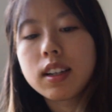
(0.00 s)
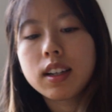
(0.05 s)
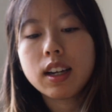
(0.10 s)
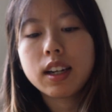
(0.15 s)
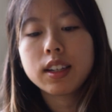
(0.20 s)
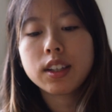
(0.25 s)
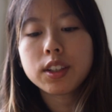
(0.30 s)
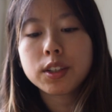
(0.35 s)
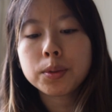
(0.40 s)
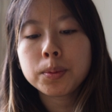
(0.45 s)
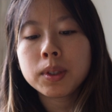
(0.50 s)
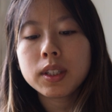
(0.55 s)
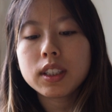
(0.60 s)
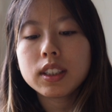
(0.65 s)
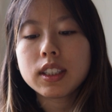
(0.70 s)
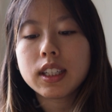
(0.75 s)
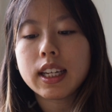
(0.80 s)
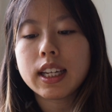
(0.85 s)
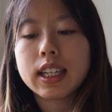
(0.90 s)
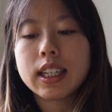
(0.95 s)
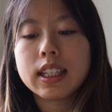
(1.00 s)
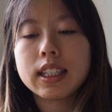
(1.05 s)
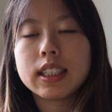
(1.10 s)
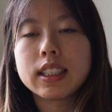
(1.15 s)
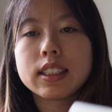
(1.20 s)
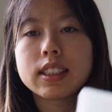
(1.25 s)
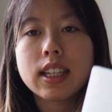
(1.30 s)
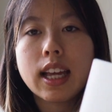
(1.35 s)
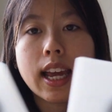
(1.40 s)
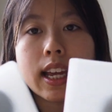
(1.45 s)
Another one
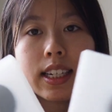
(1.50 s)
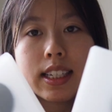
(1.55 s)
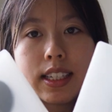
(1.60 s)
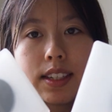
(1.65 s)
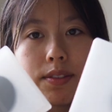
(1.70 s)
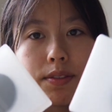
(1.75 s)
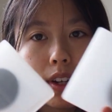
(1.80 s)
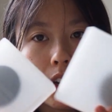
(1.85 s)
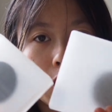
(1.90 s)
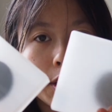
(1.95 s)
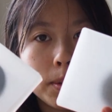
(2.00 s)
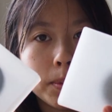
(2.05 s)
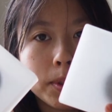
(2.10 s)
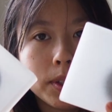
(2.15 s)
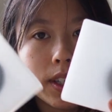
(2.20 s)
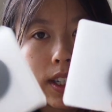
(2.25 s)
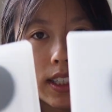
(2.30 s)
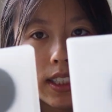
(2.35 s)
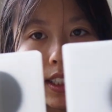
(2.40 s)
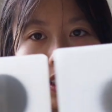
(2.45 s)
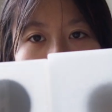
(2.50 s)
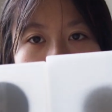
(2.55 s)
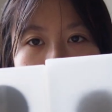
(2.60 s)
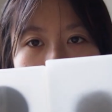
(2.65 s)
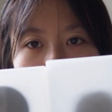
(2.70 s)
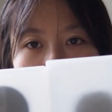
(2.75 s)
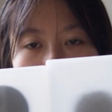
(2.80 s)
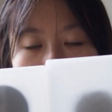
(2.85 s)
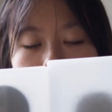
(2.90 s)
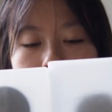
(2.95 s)
is variable ND
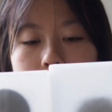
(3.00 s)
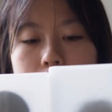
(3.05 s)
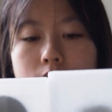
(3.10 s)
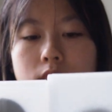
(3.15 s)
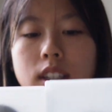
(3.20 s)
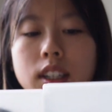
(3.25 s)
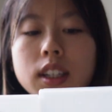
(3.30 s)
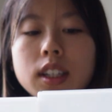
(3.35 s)
filters.